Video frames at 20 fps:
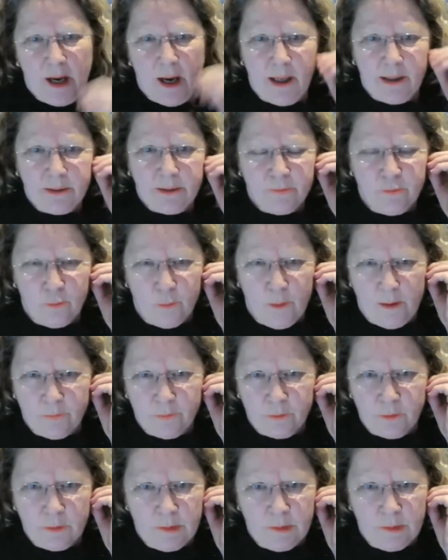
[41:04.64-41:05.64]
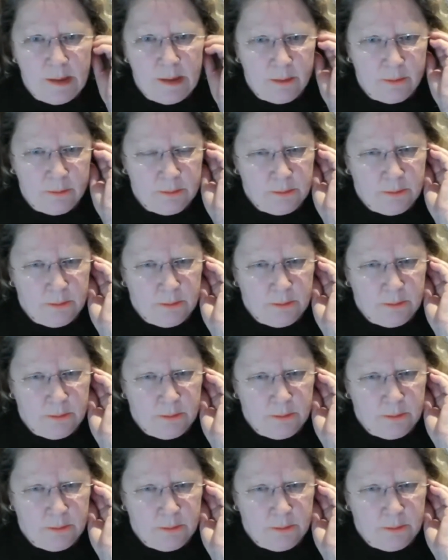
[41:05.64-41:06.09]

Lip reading: kind of whoever